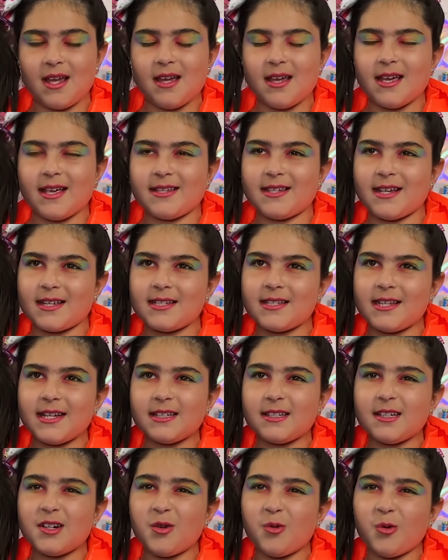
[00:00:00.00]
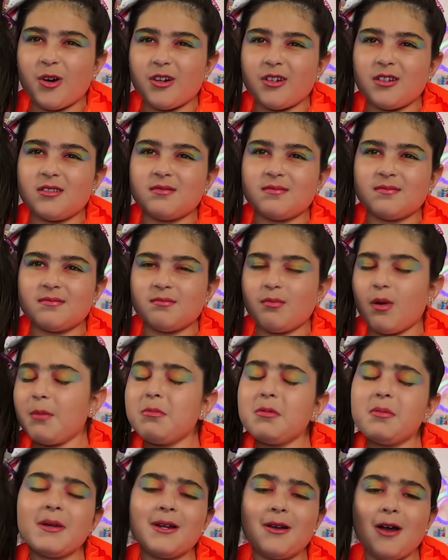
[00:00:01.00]
Is extincted a word?
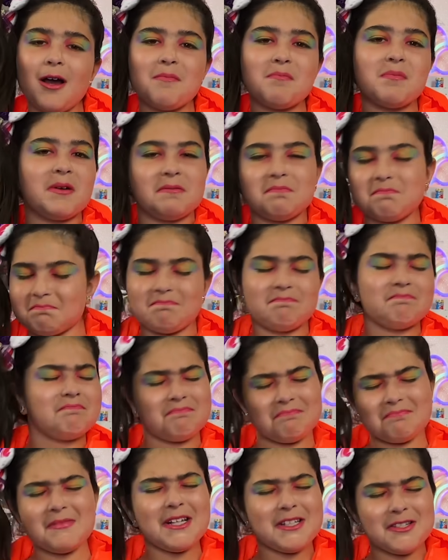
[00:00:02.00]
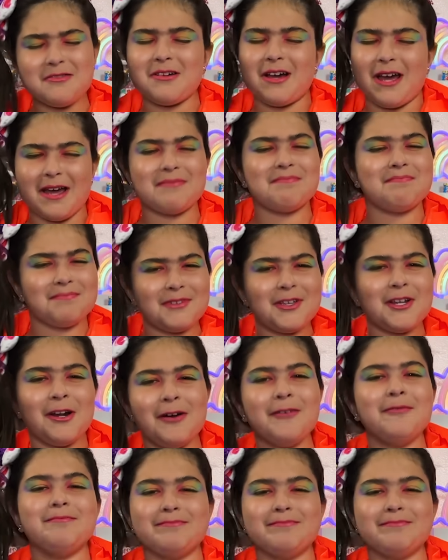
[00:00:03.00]
Probably not, but that's okay, you know?